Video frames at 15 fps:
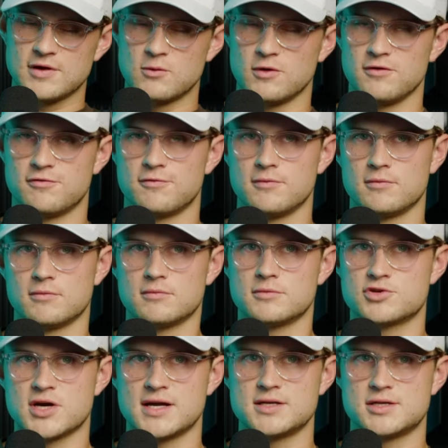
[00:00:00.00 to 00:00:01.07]
and we've
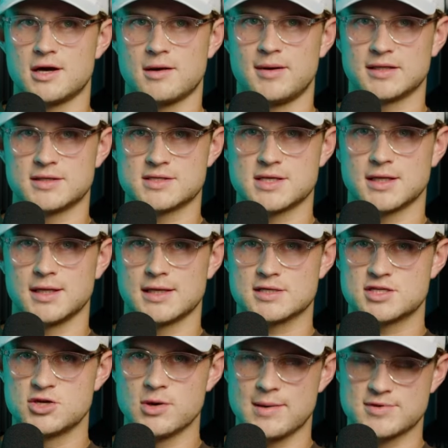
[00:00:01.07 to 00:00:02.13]
tried to talk about this on the last
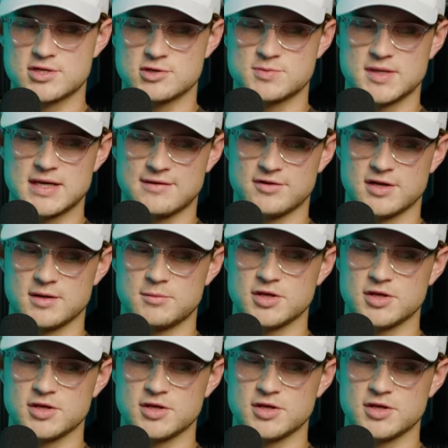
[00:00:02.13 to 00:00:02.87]
2 episodes, but never did.